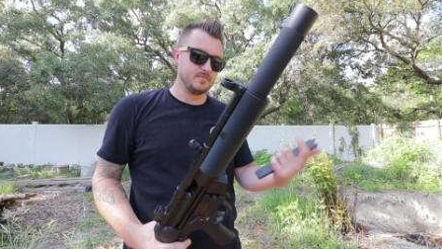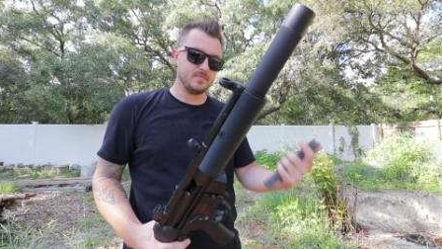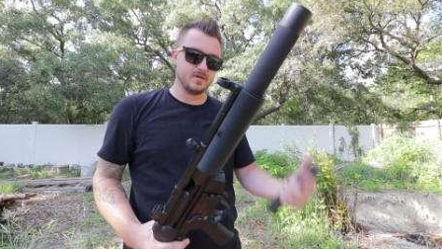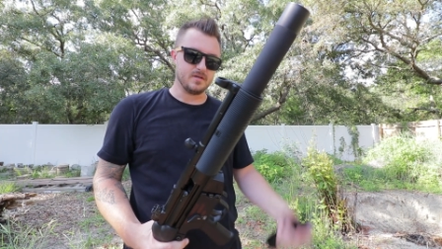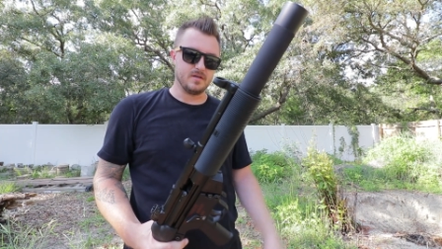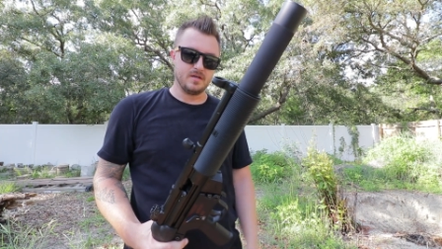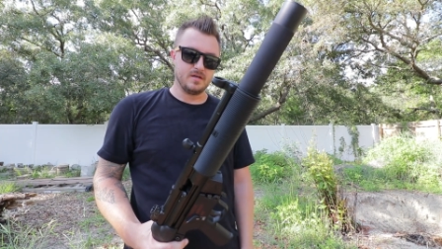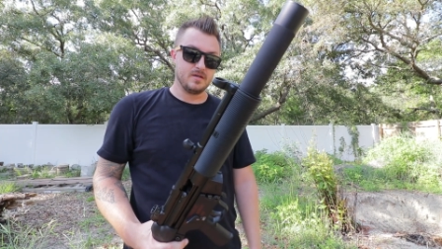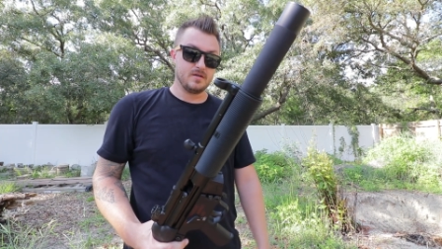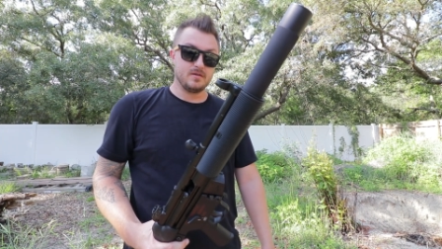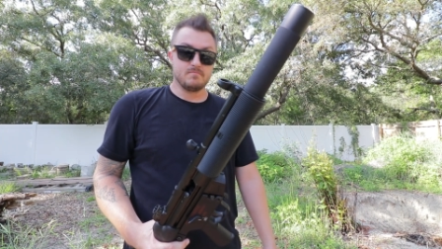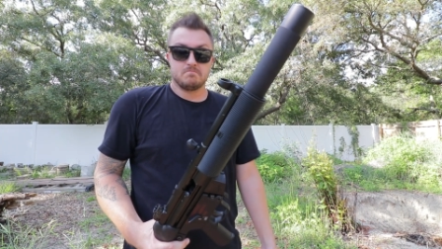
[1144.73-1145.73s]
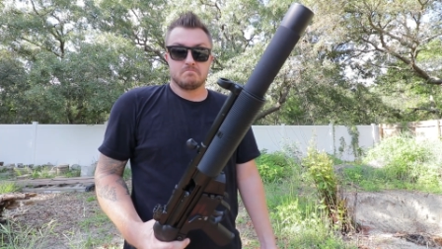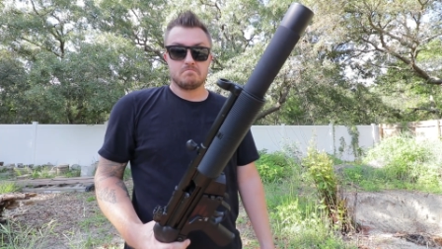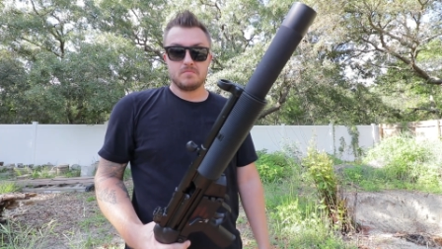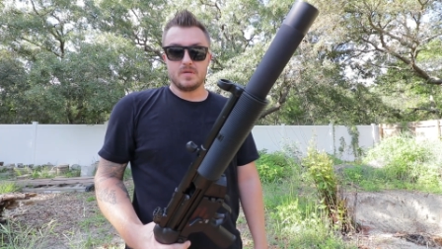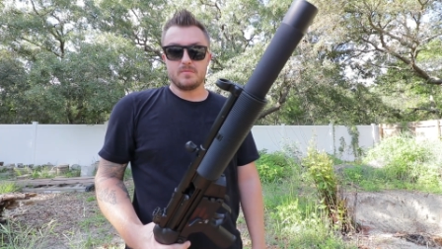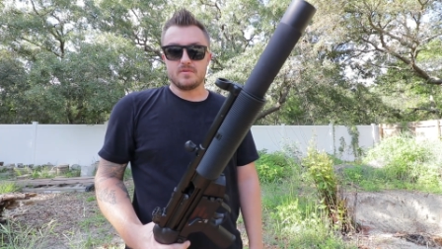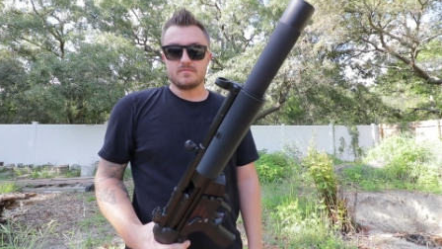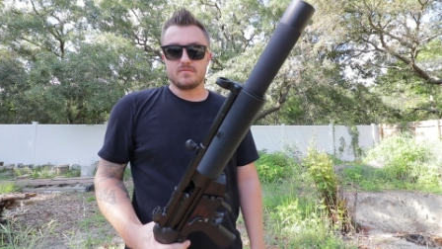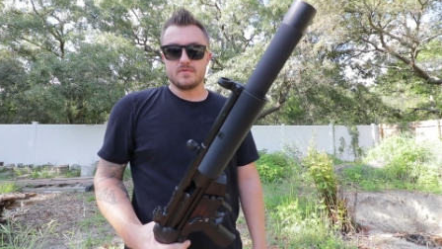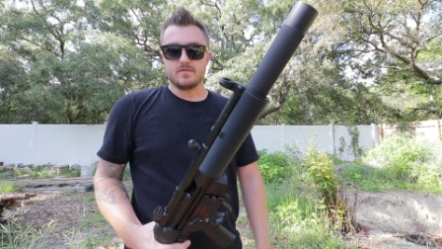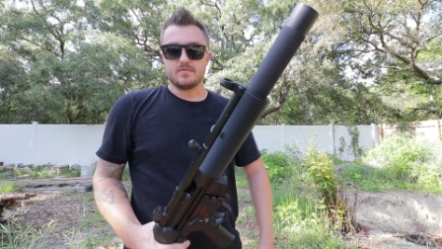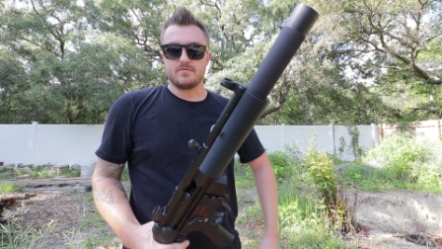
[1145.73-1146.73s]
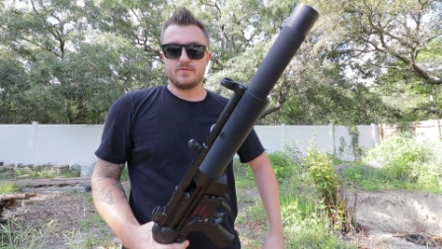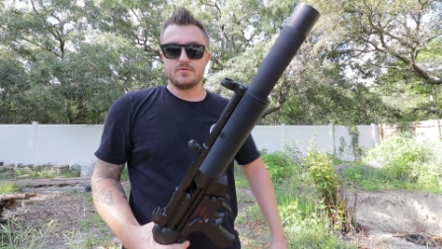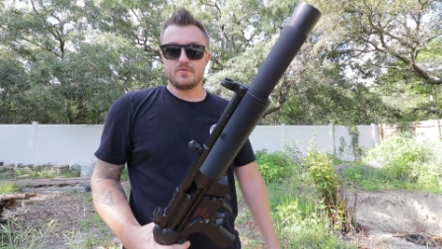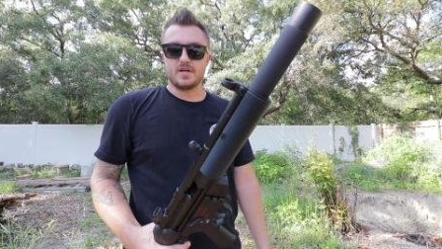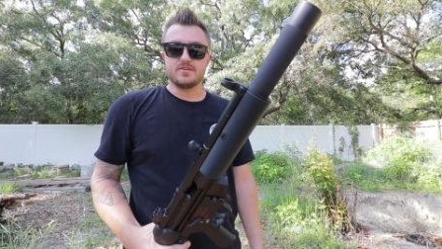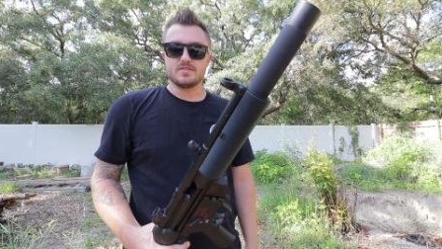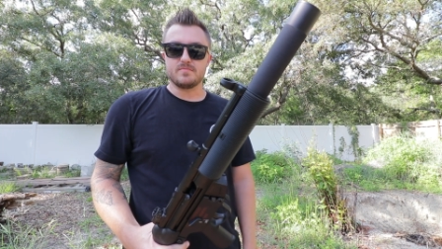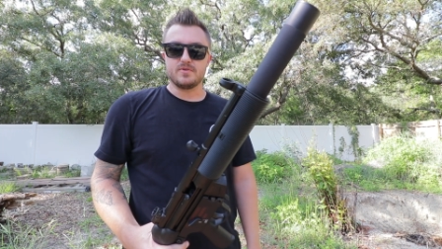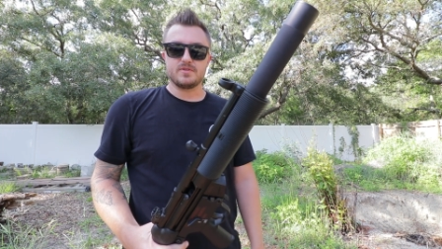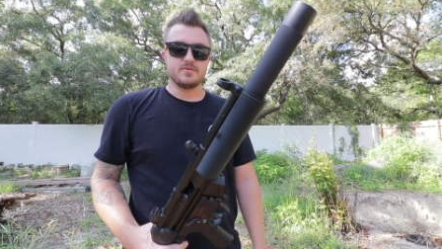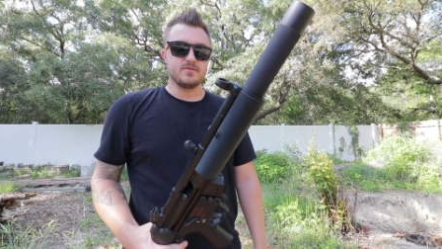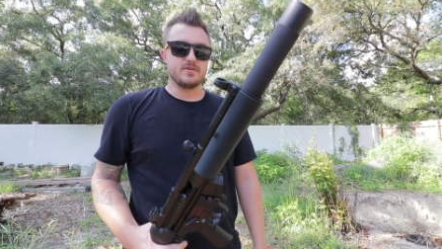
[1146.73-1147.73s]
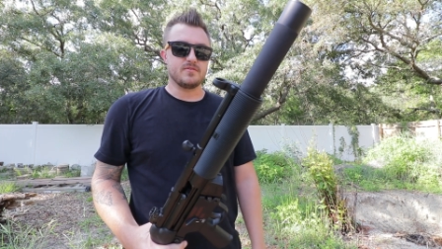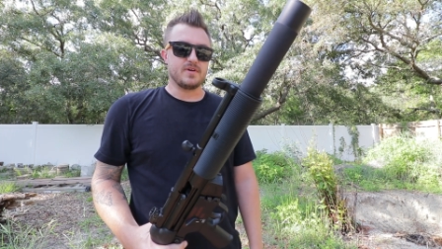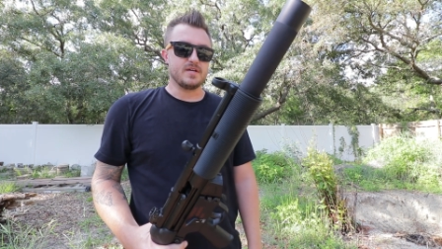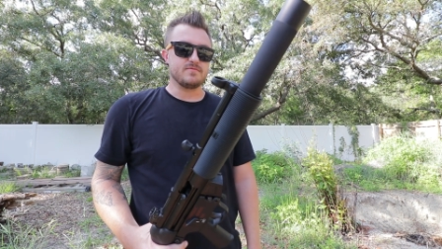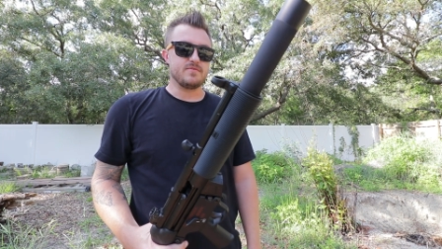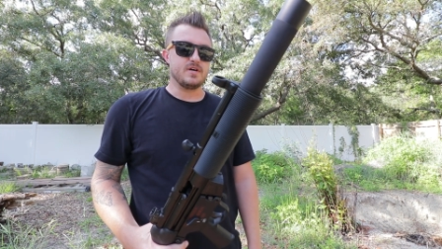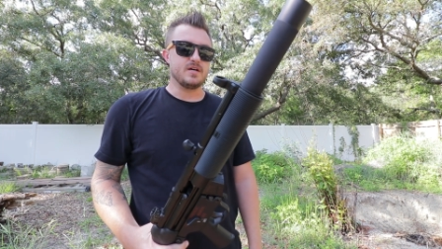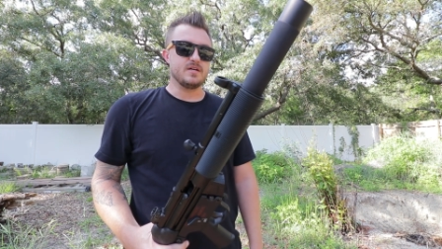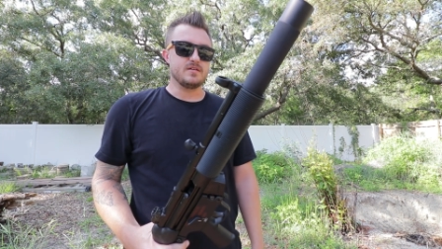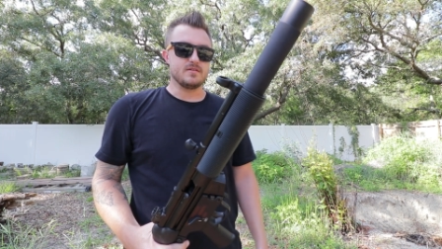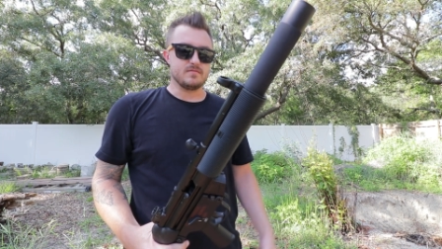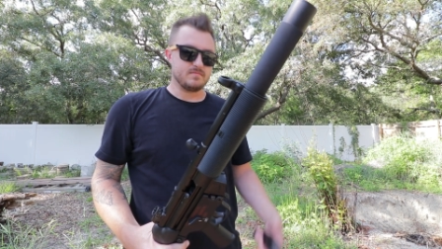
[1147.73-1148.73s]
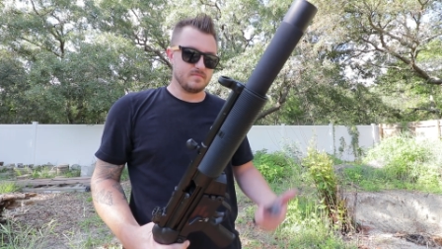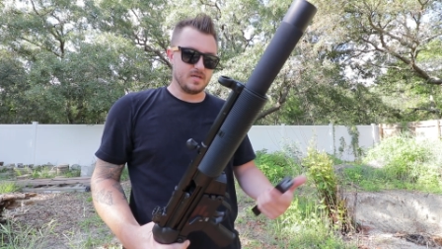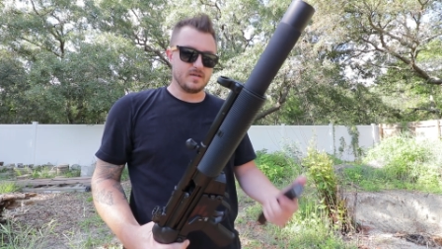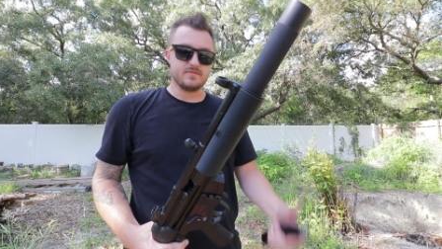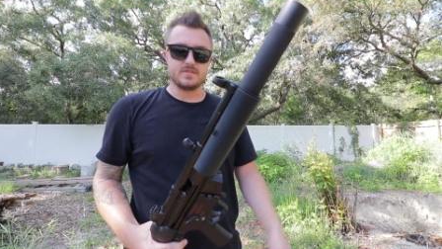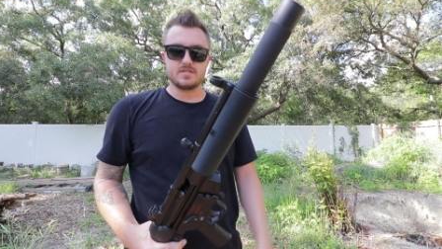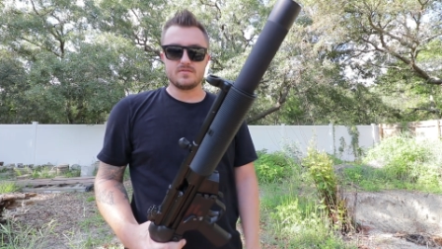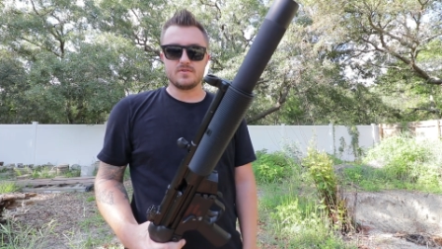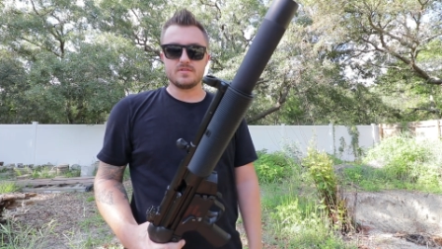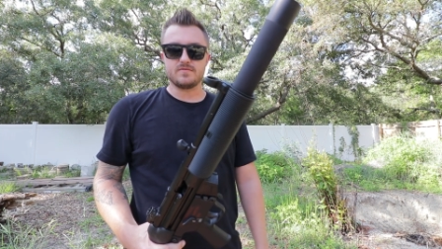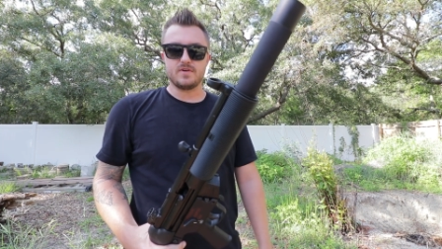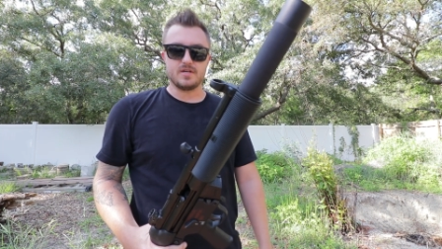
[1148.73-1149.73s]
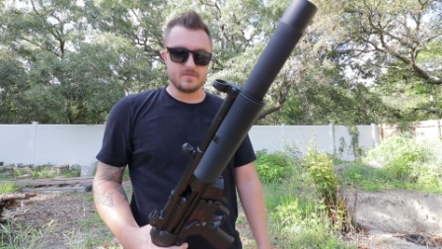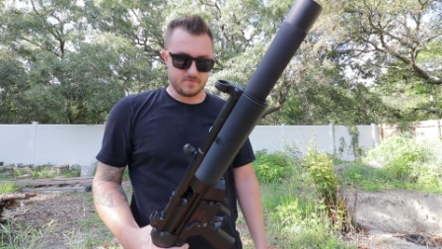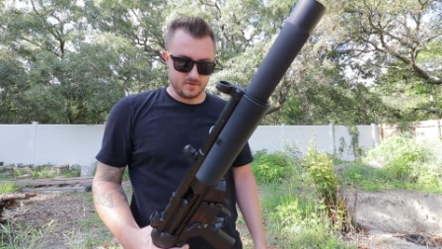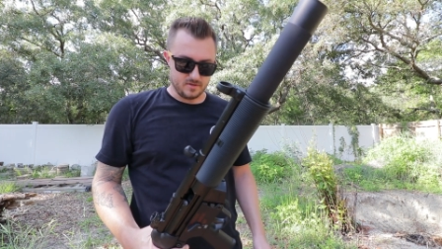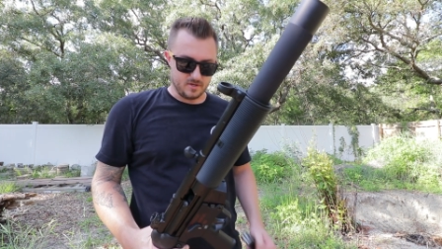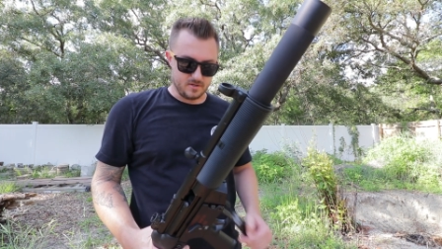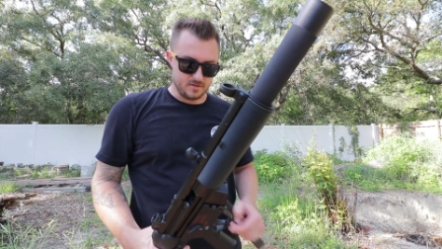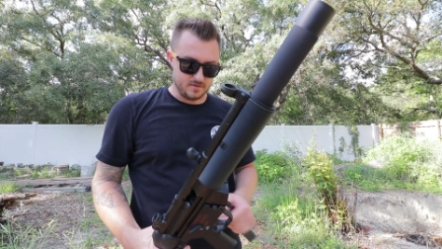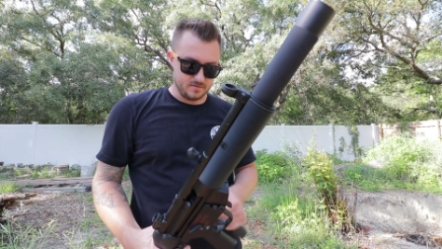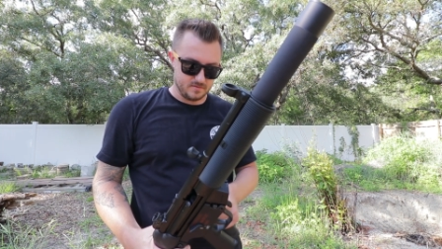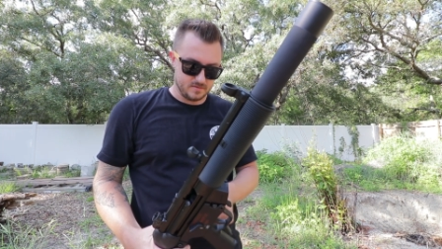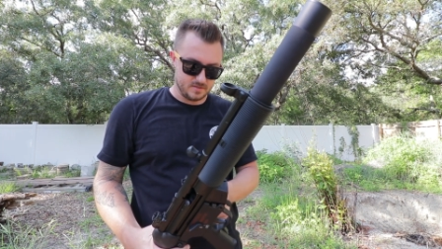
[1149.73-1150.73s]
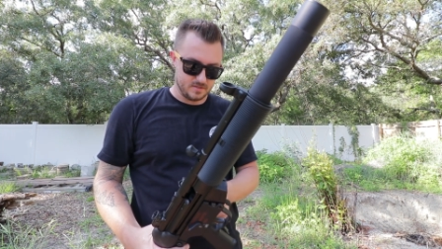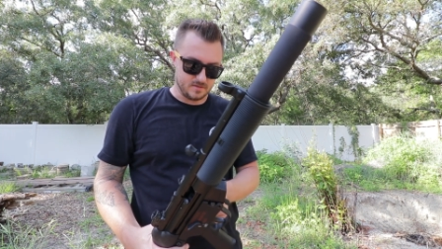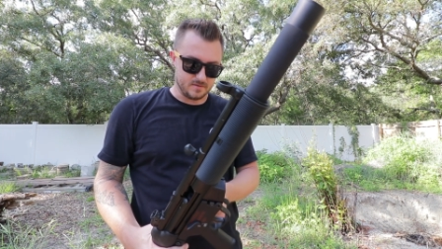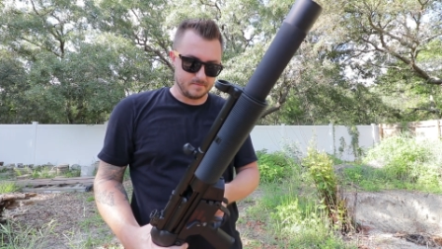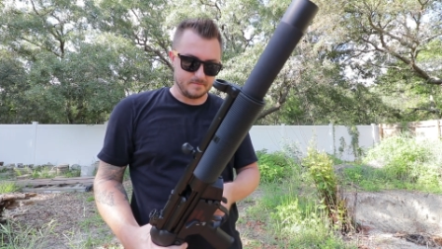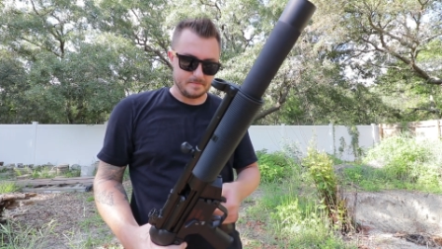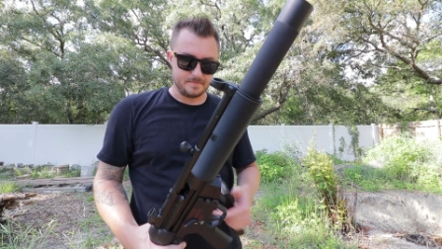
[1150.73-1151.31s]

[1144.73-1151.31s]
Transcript: But I mean, for the few rounds I put through it, it ran fine and obviously runs fine in full auto. So